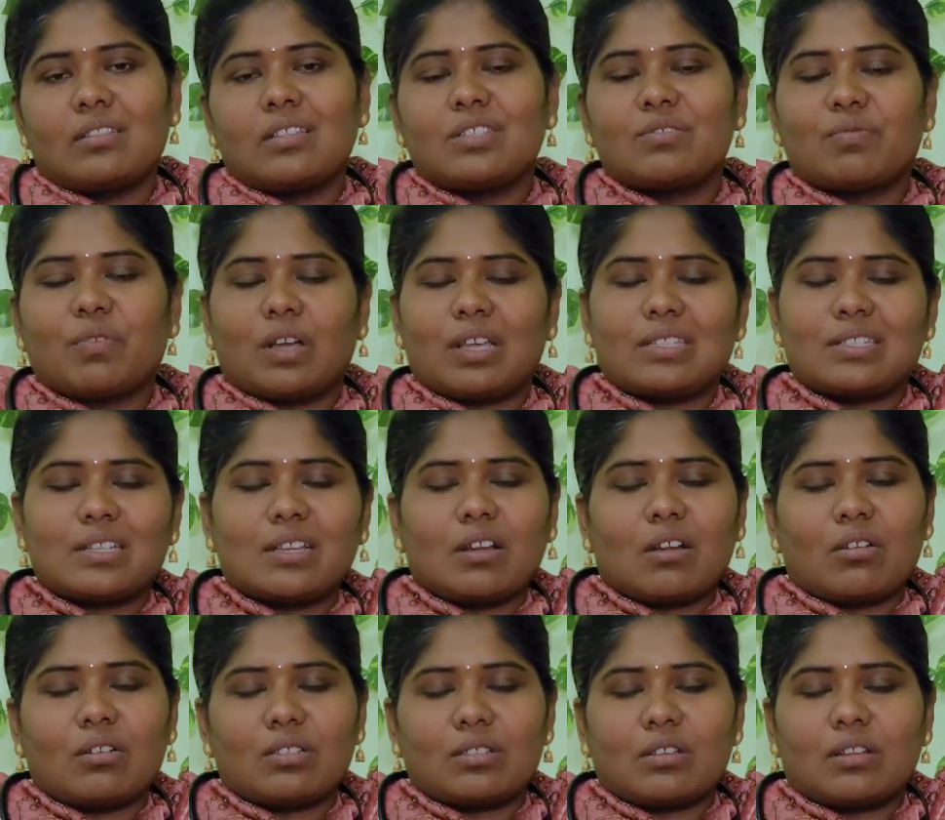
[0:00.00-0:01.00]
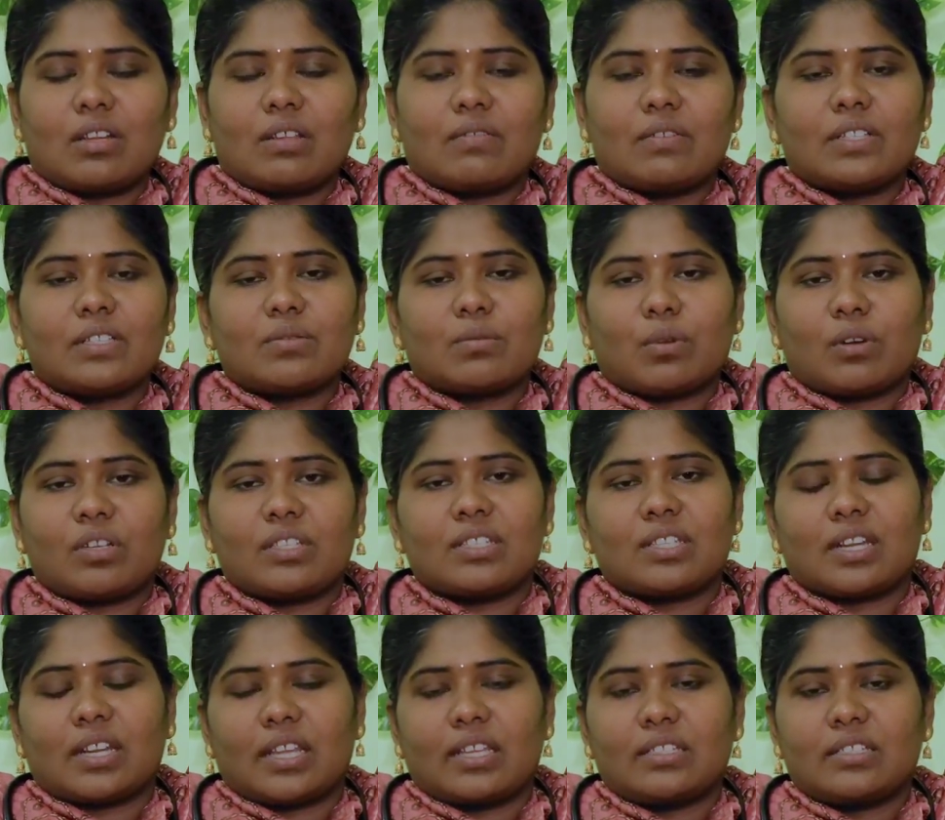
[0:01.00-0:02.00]
This fasting cortisol levels, what
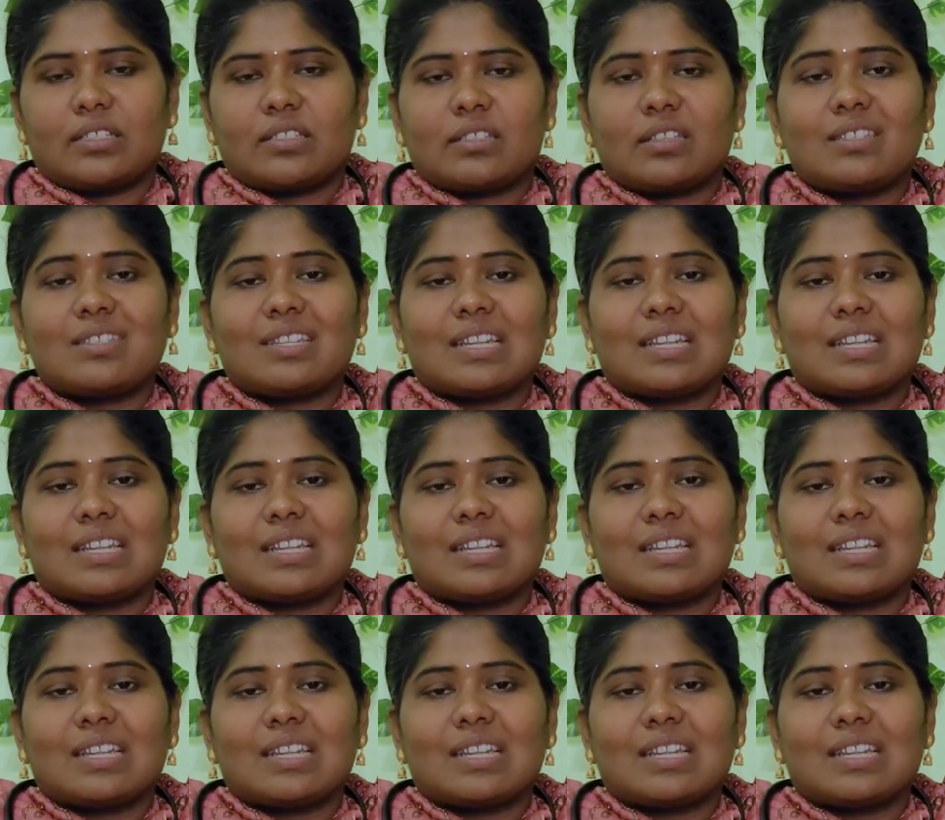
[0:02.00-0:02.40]
is the range is